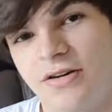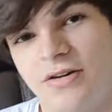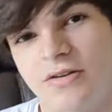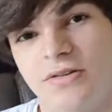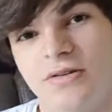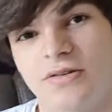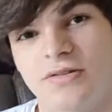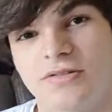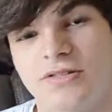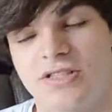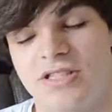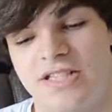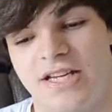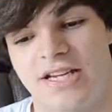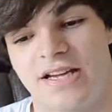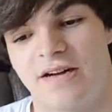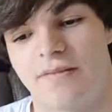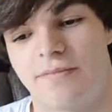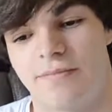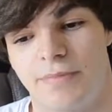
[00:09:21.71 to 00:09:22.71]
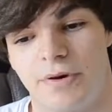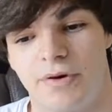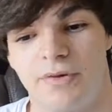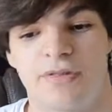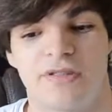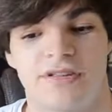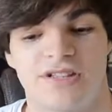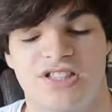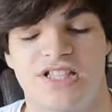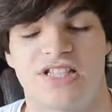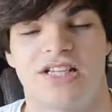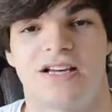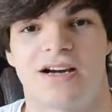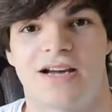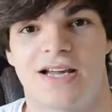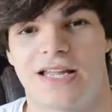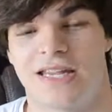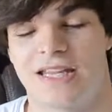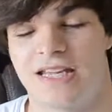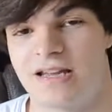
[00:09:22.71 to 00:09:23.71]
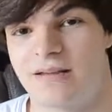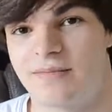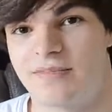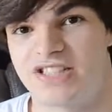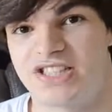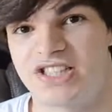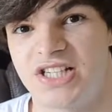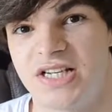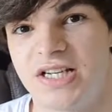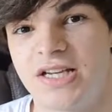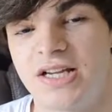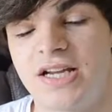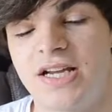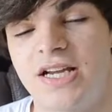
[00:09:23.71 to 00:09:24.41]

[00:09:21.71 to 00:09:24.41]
or to take out both the CDI and the ABC